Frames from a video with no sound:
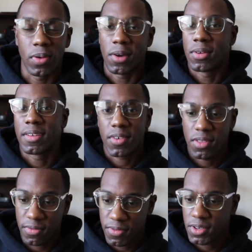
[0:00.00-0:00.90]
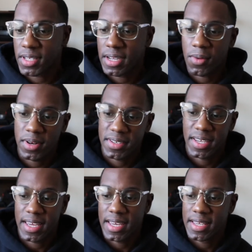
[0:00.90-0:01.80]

we go any further, the first thing I want to say